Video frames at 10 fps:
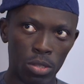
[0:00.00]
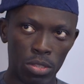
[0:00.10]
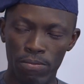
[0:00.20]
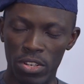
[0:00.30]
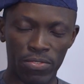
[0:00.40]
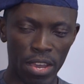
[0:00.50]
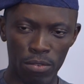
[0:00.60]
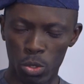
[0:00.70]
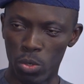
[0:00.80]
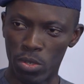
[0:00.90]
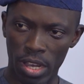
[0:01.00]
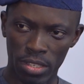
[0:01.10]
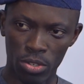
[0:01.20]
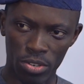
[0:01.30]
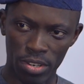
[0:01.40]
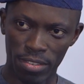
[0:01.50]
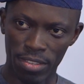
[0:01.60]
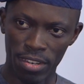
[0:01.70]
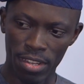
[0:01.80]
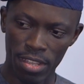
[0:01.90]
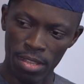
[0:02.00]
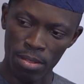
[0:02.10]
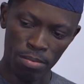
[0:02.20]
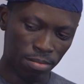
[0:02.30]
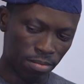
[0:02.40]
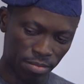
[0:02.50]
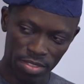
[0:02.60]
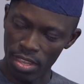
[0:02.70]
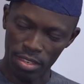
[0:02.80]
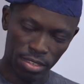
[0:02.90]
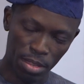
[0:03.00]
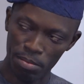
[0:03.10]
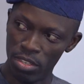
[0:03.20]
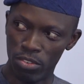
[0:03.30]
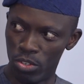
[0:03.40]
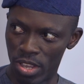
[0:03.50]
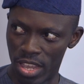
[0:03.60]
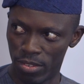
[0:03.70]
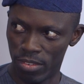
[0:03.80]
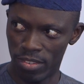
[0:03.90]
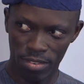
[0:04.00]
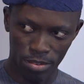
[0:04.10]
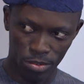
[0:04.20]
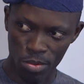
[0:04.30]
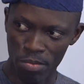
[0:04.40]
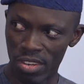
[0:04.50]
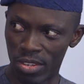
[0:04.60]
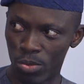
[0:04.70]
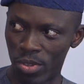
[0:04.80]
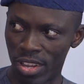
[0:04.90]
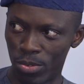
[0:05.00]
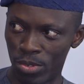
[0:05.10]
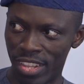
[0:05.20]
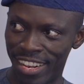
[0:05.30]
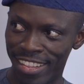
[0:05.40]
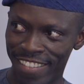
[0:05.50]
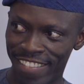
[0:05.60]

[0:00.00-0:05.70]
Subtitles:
The first 5 years was quite interesting, except if she has something else to add to that.